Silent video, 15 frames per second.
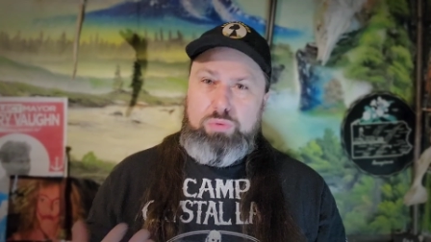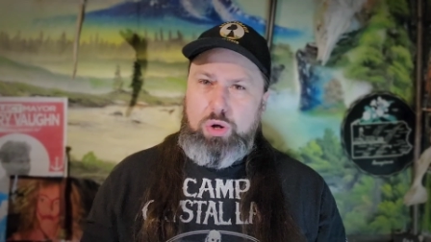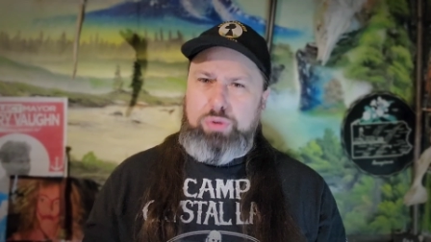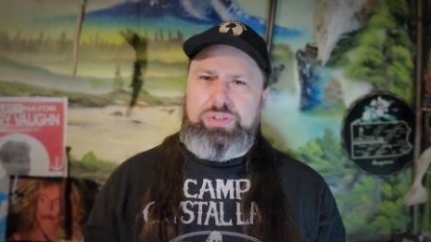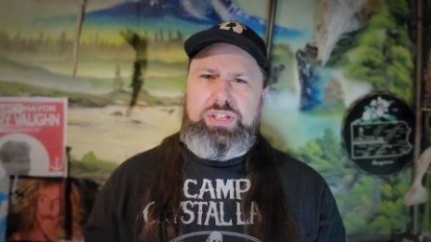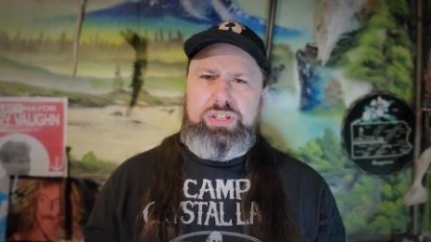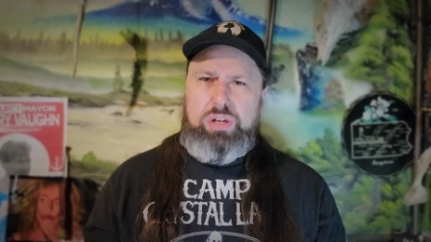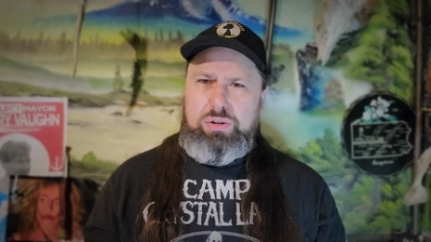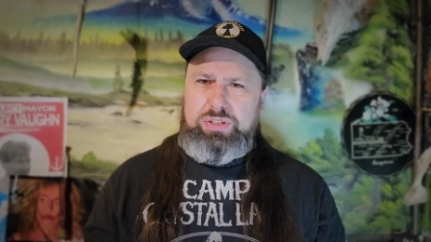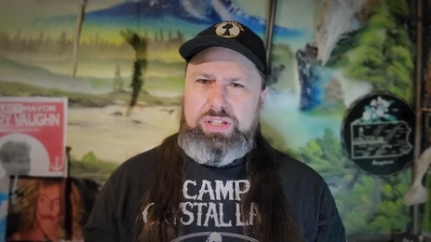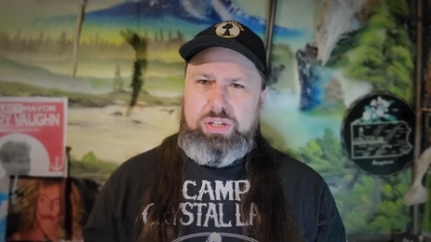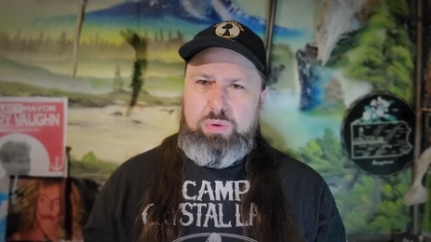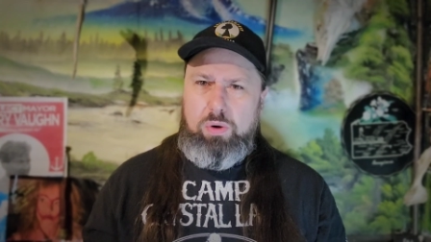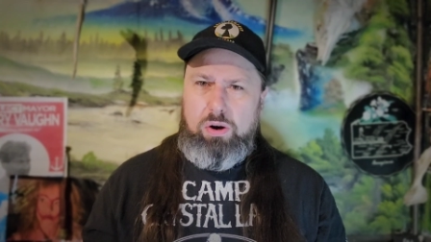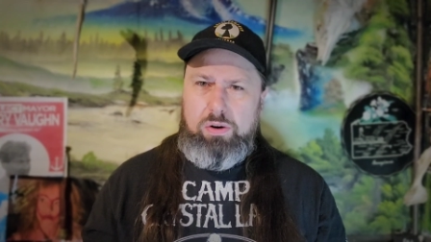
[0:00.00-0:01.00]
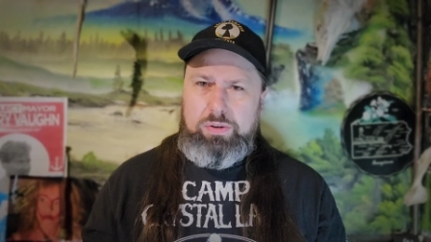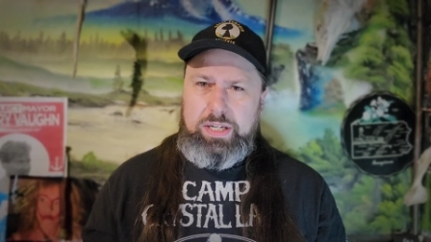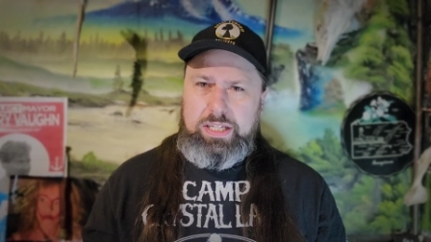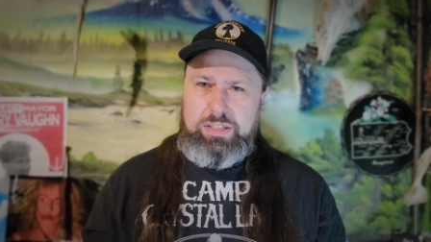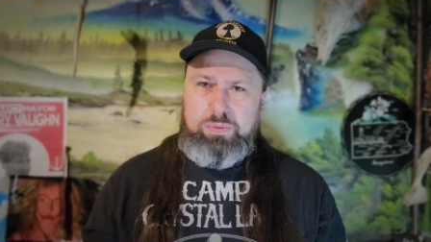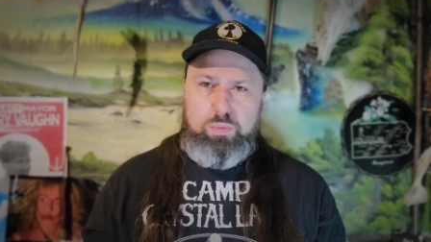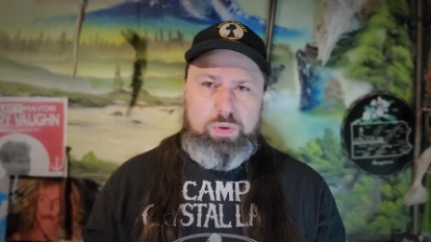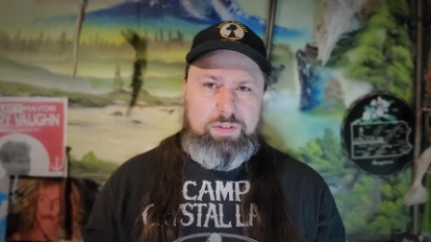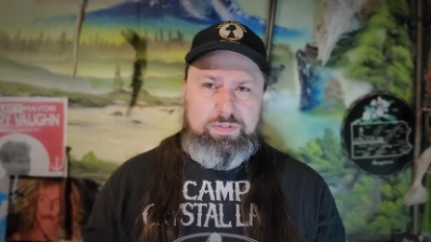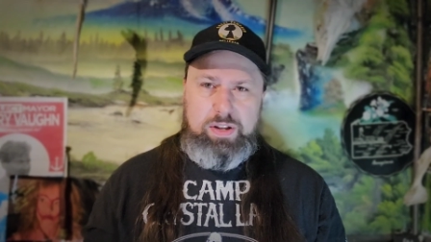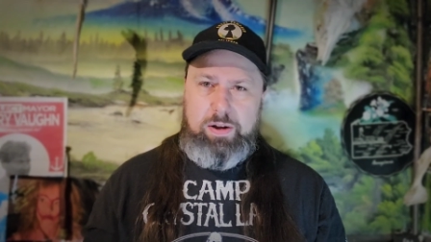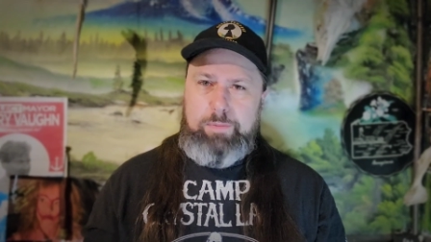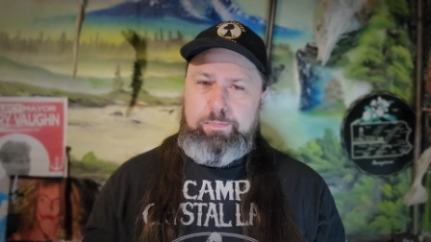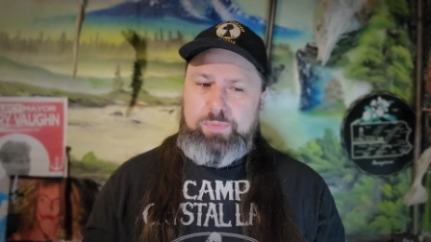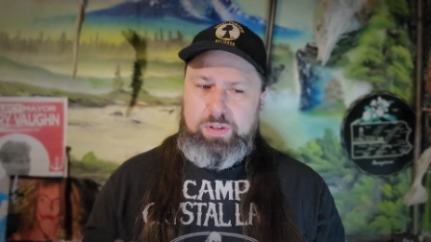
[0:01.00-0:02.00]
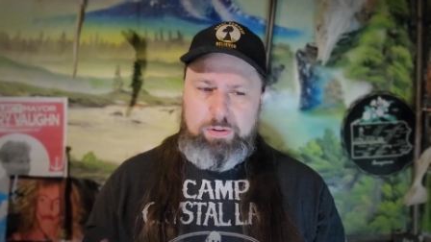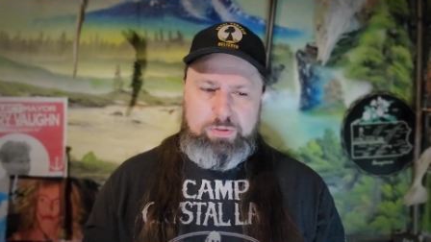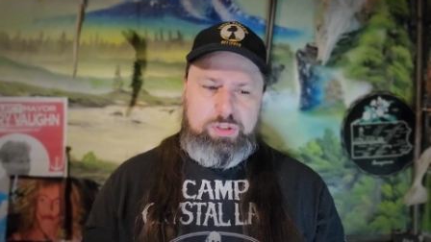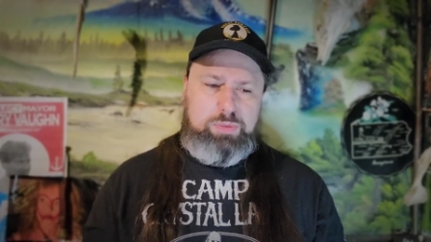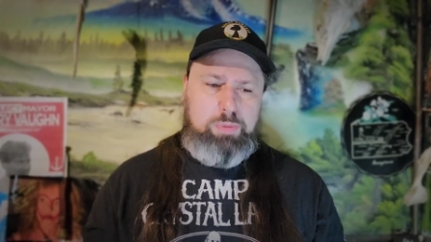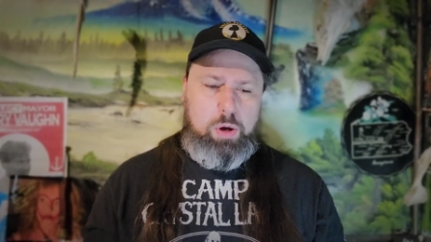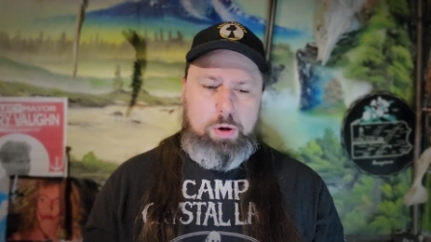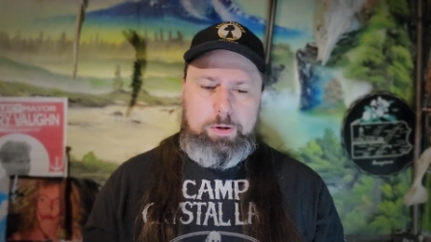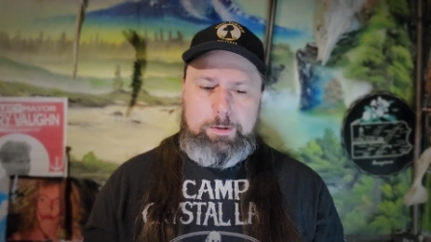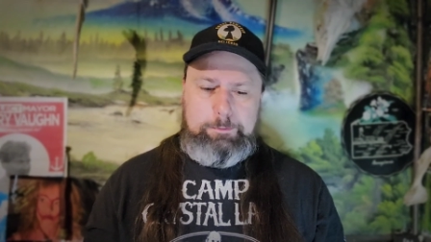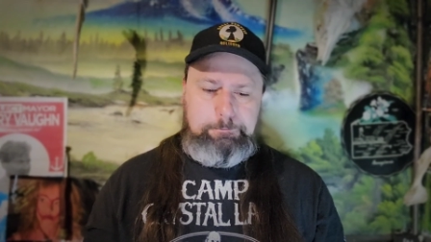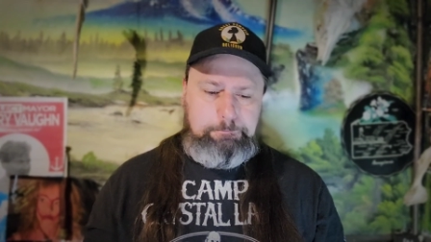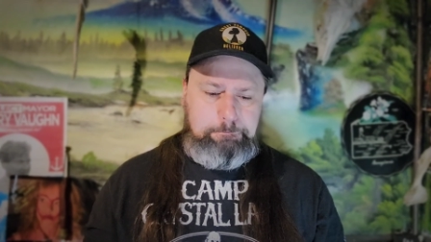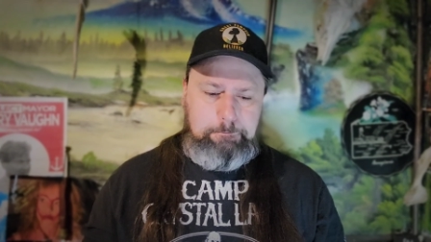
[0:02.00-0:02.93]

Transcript: roasty toasty qualities with there. A little smoke.